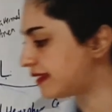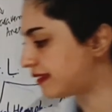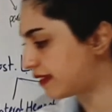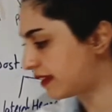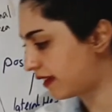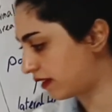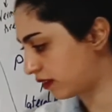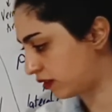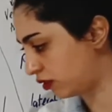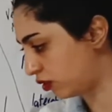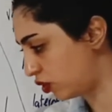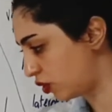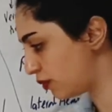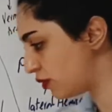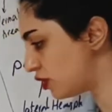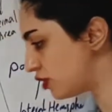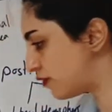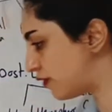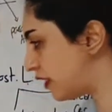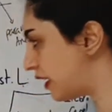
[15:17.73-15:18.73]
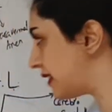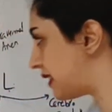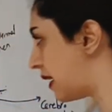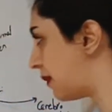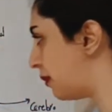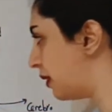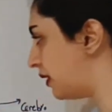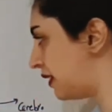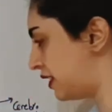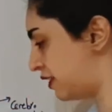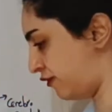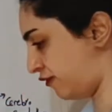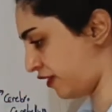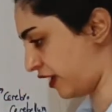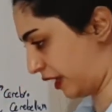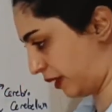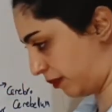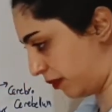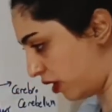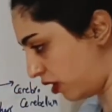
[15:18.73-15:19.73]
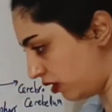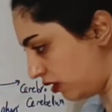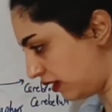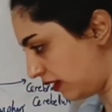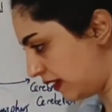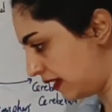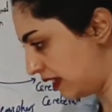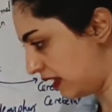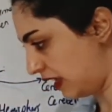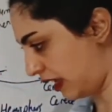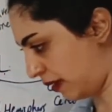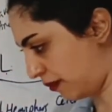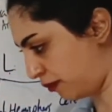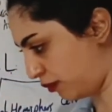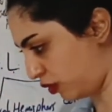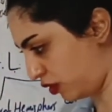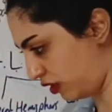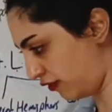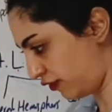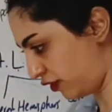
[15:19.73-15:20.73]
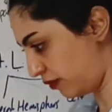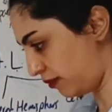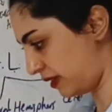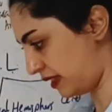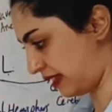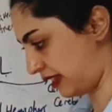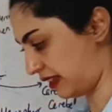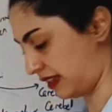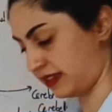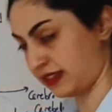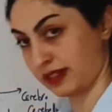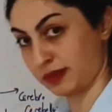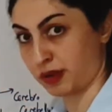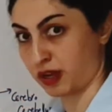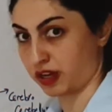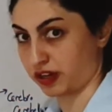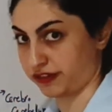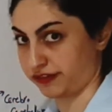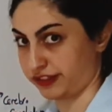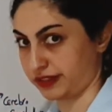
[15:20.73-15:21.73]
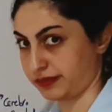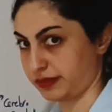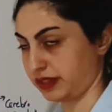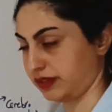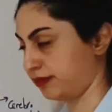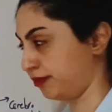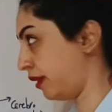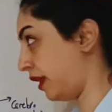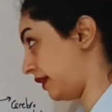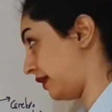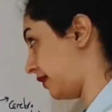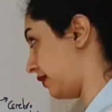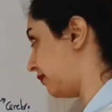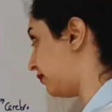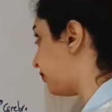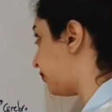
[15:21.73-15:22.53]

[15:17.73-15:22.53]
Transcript: The globus, for example, is vermal, emboliform is a little paravermal, but